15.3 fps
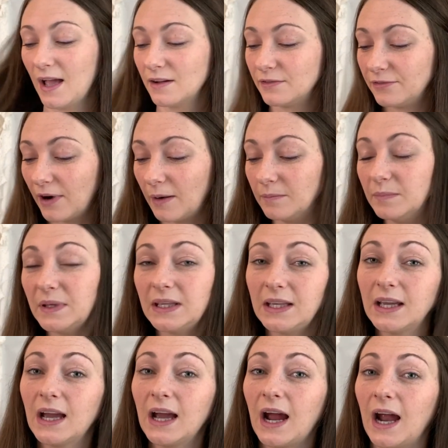For
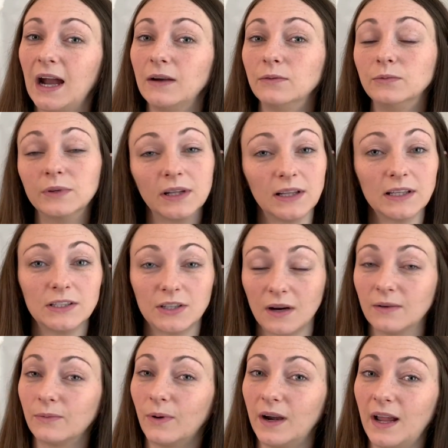me, I really
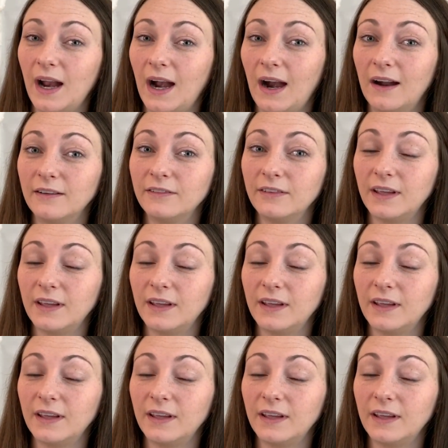don't want to have